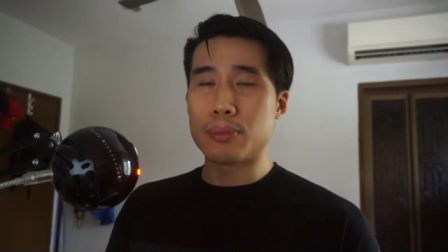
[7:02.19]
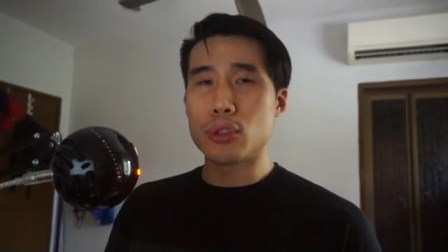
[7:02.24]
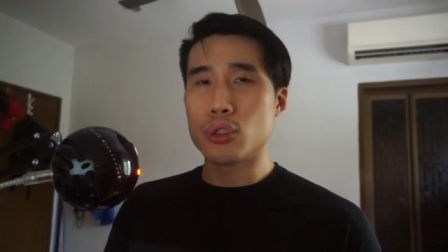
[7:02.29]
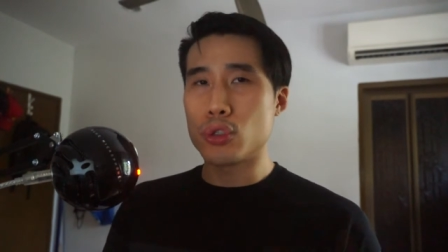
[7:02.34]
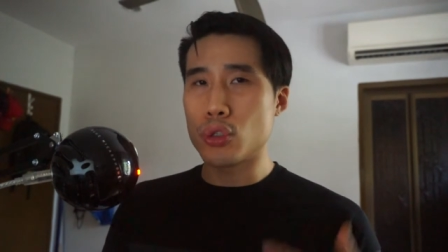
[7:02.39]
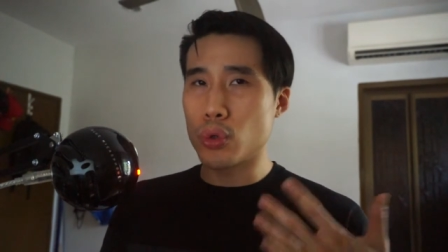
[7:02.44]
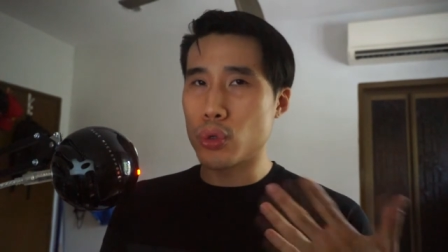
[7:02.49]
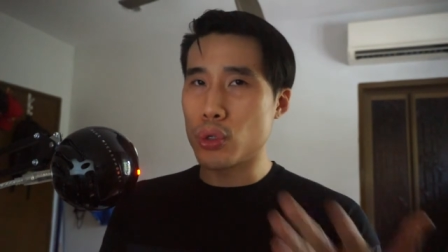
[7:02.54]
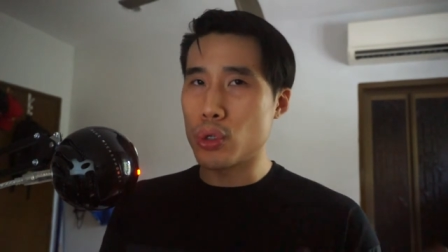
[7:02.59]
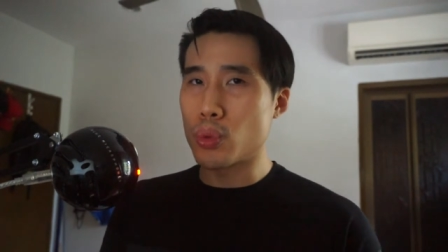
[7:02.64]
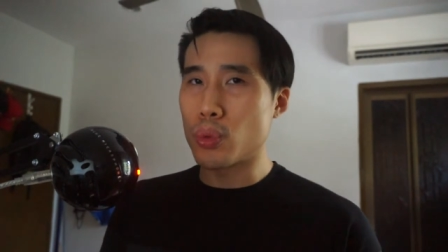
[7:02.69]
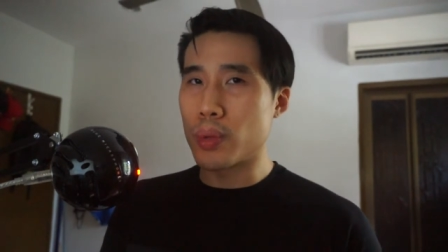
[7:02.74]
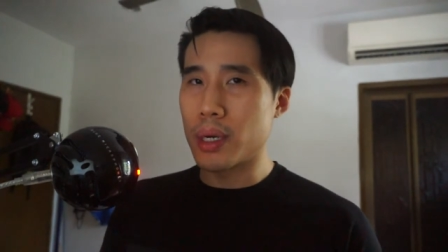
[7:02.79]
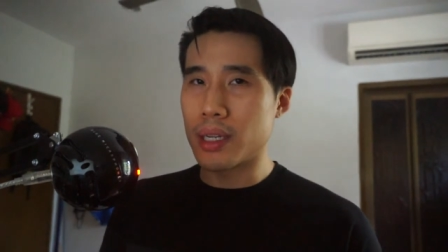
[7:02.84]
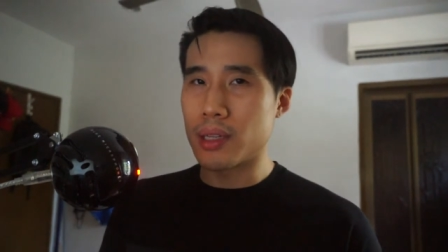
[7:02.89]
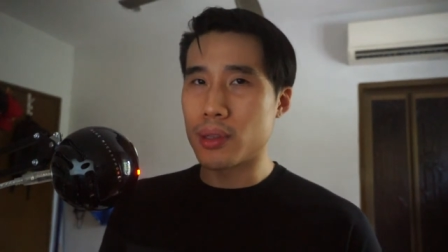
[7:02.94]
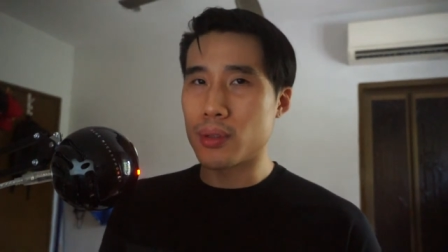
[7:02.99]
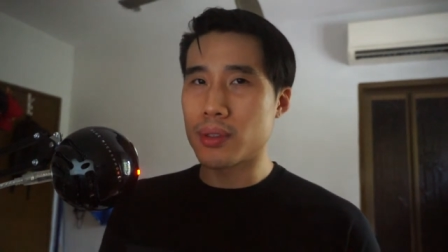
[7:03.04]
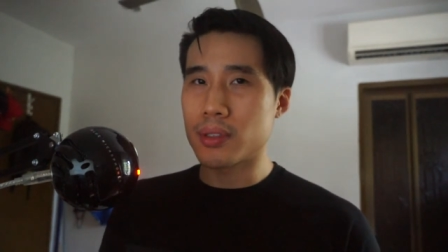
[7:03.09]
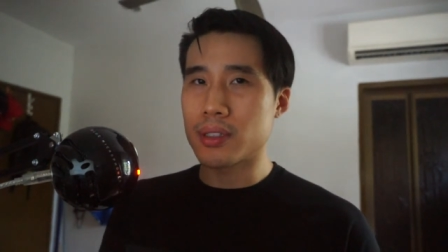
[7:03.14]
me show you
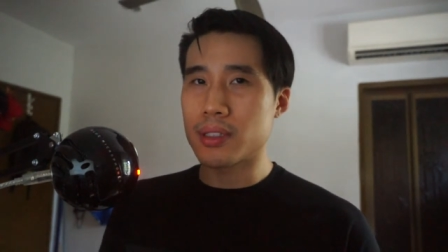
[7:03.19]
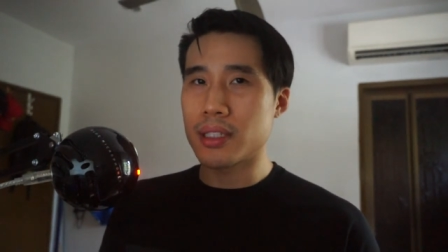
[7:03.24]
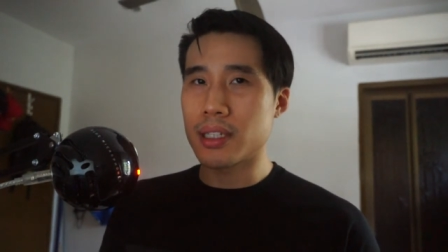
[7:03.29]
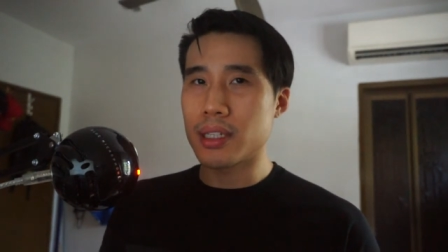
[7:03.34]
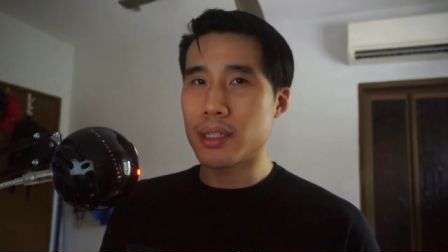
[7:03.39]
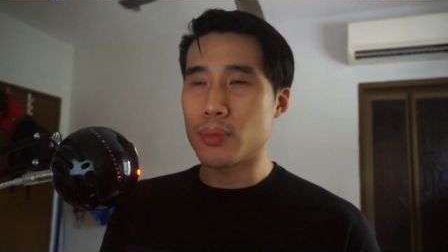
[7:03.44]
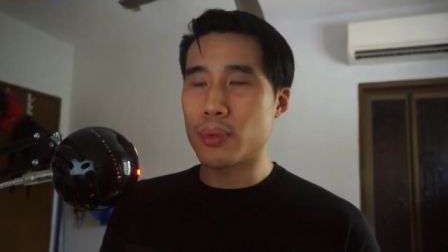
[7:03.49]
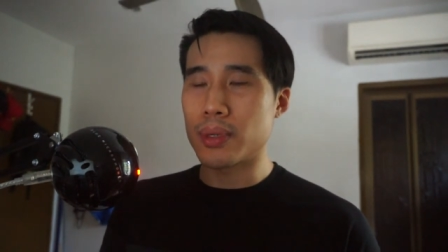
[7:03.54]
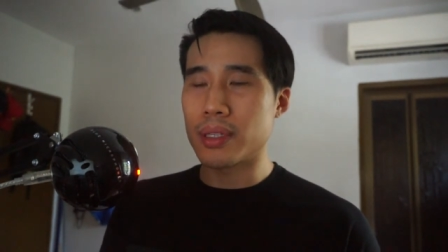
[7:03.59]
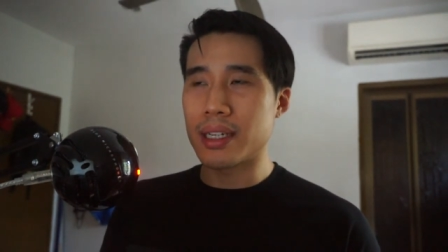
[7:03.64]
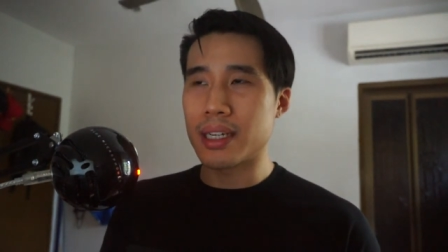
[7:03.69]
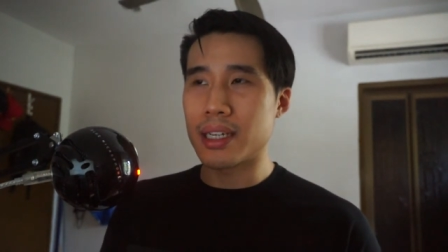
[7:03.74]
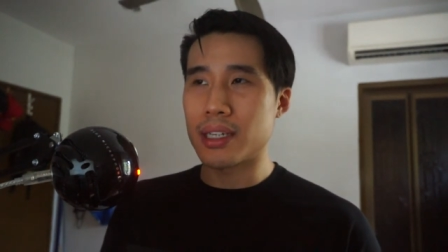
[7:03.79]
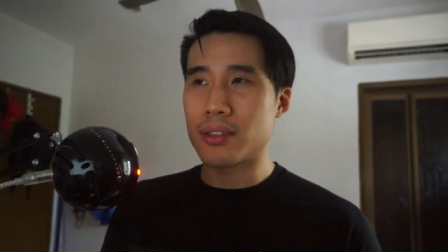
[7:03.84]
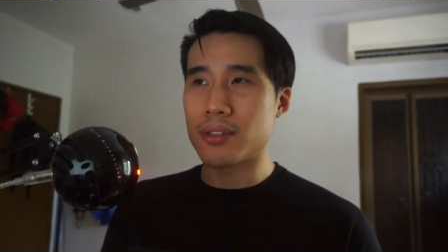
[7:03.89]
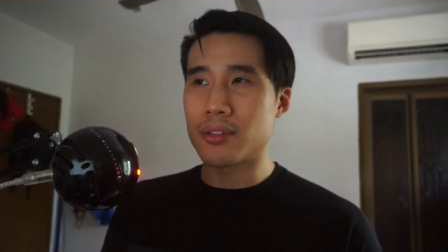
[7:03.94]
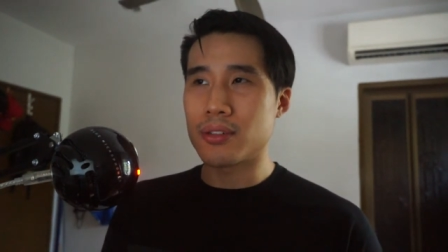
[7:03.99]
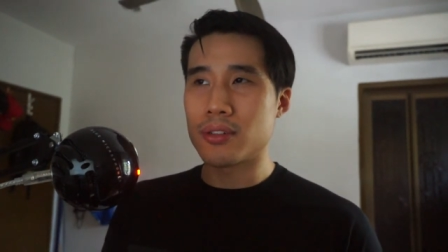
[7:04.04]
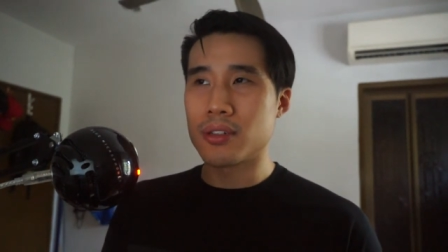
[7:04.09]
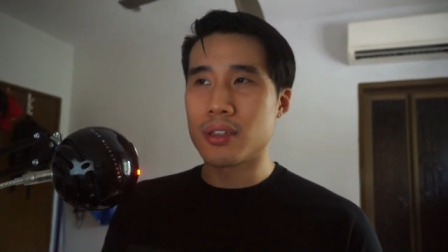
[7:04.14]
what it looks like when
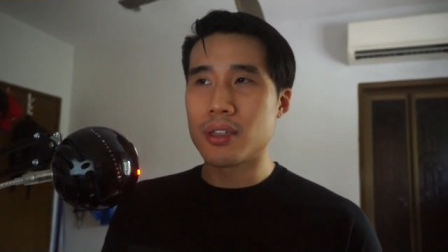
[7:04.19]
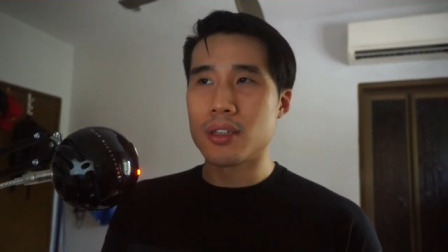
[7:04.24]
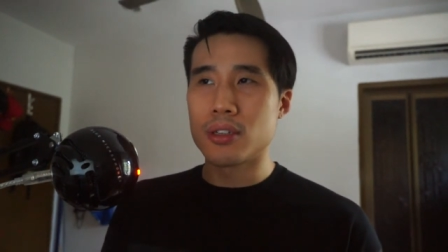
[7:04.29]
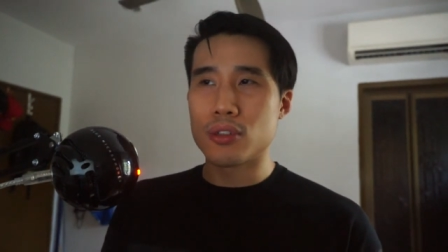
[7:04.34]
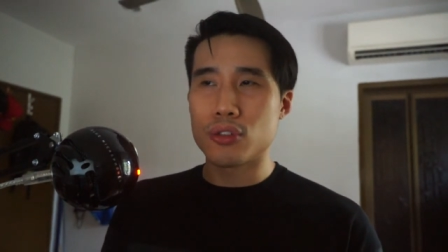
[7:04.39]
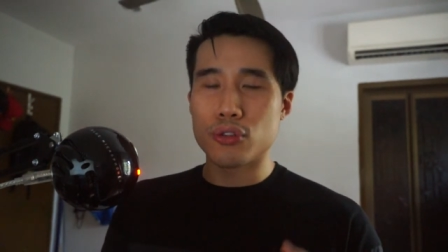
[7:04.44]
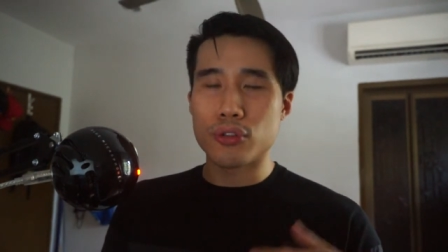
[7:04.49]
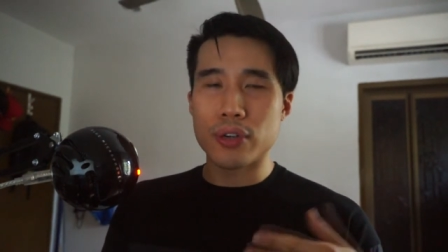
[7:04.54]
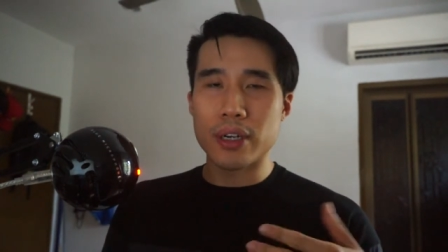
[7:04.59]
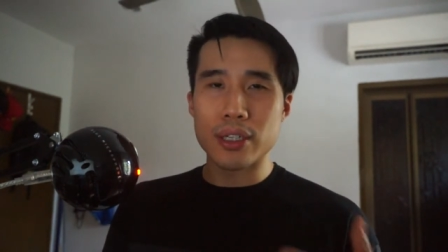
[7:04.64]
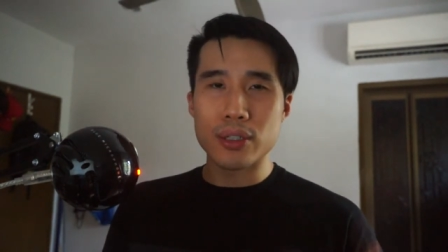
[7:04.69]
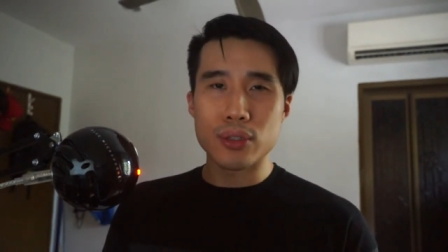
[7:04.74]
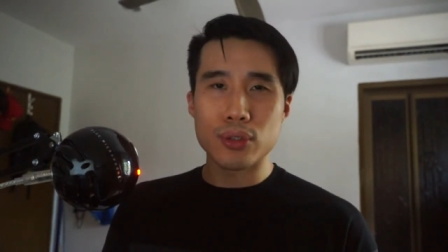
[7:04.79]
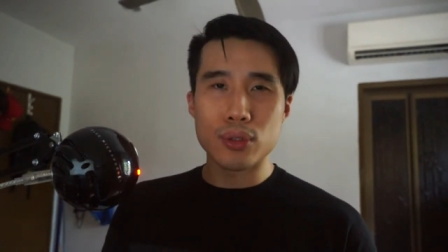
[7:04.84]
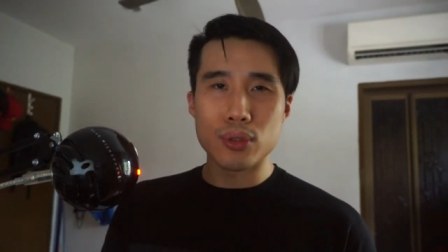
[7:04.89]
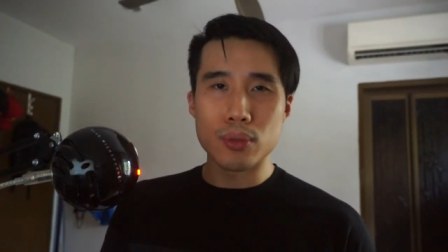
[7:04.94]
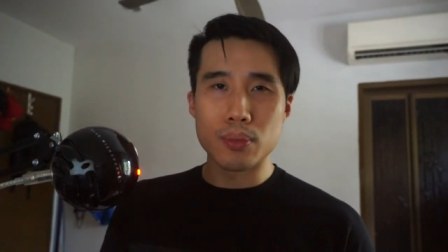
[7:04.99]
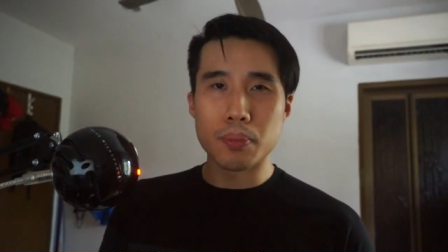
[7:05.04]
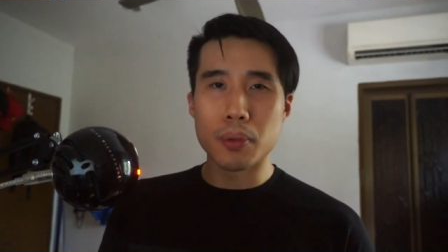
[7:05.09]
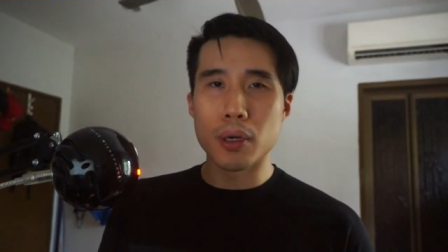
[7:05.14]
I try
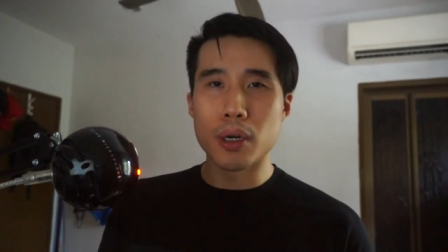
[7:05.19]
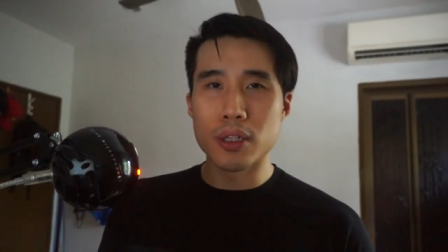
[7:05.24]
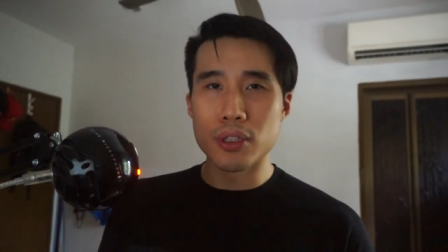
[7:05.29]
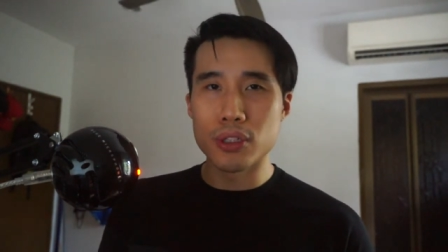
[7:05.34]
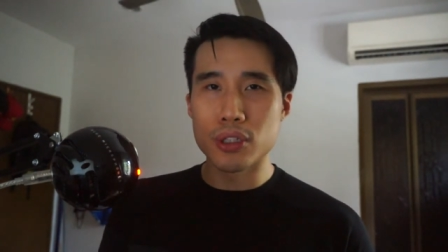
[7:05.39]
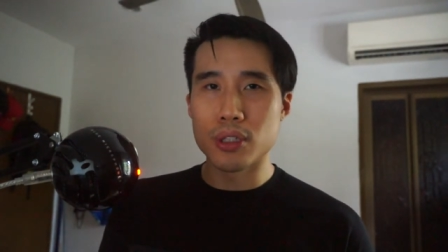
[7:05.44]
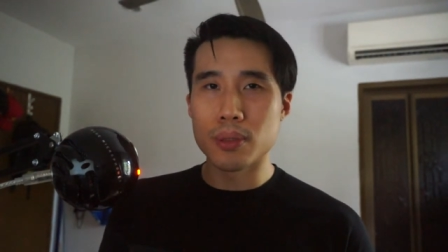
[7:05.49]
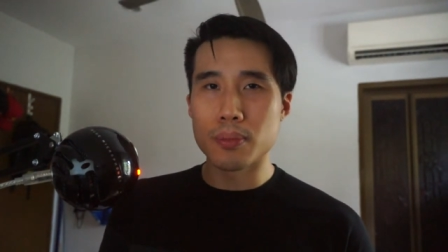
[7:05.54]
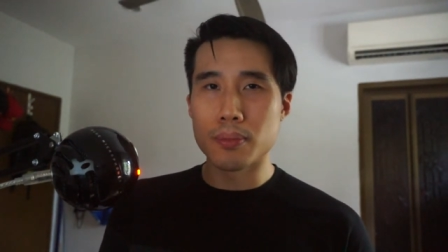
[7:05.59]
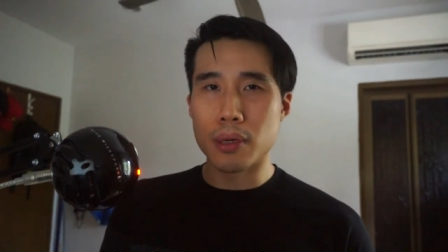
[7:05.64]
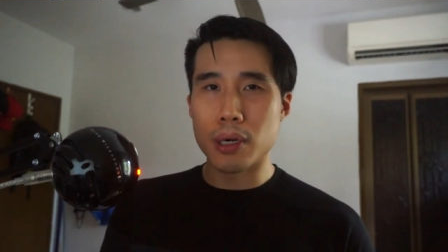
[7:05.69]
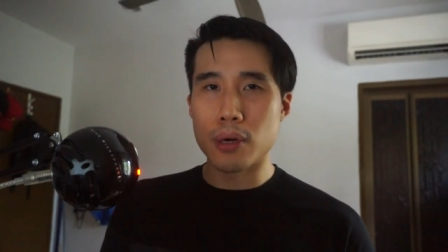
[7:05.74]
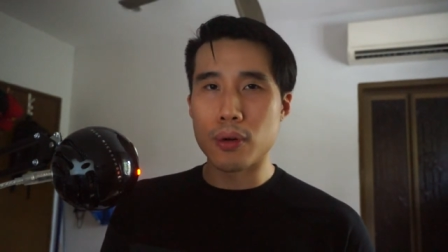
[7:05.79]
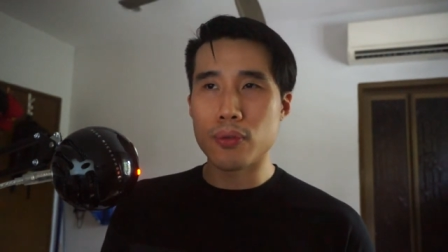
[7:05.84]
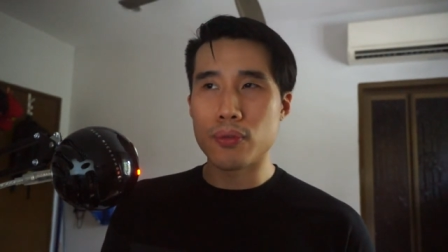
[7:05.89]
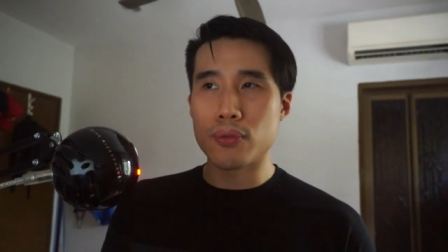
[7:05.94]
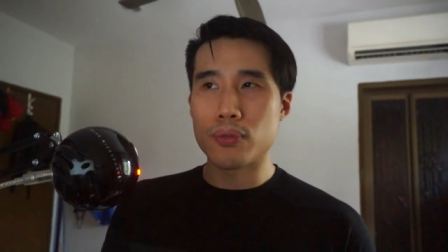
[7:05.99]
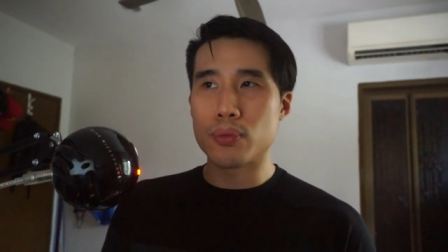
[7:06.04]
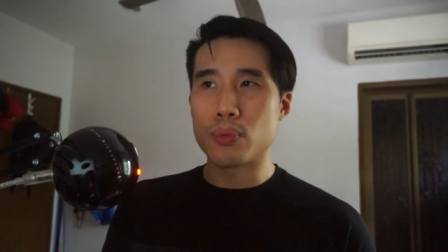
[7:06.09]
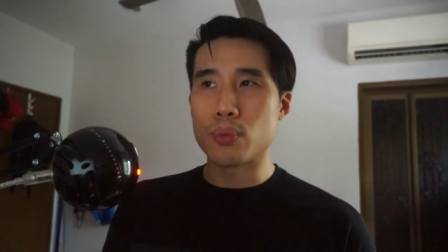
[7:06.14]
to polish the
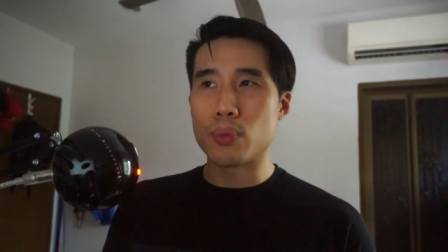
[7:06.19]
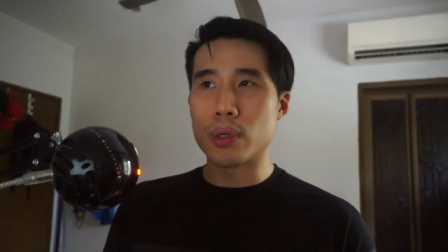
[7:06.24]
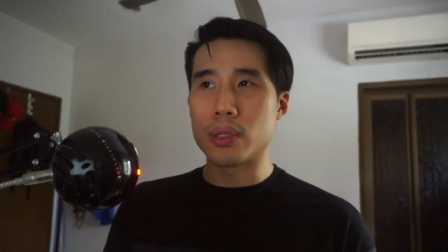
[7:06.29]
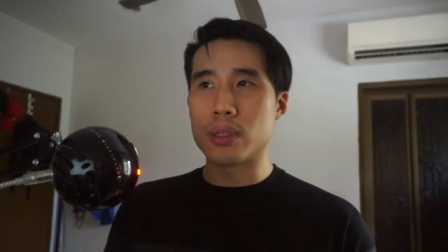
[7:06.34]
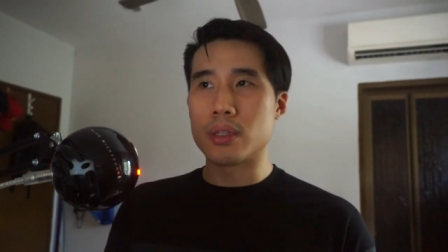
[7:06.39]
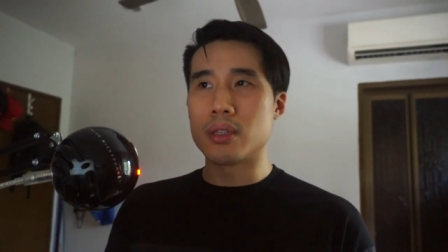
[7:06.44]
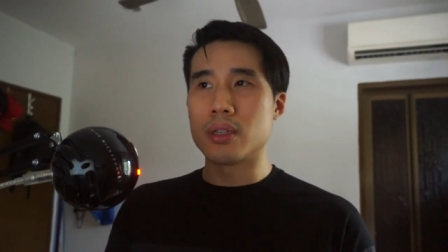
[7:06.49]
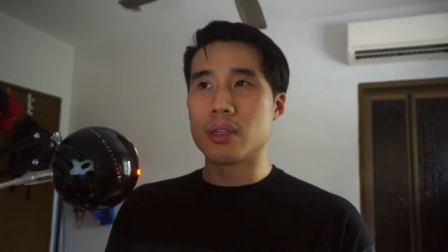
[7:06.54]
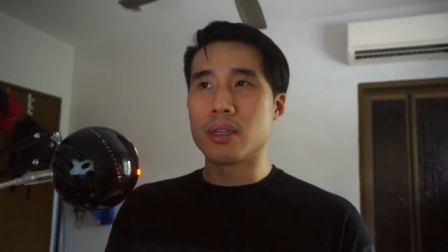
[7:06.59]
mouth with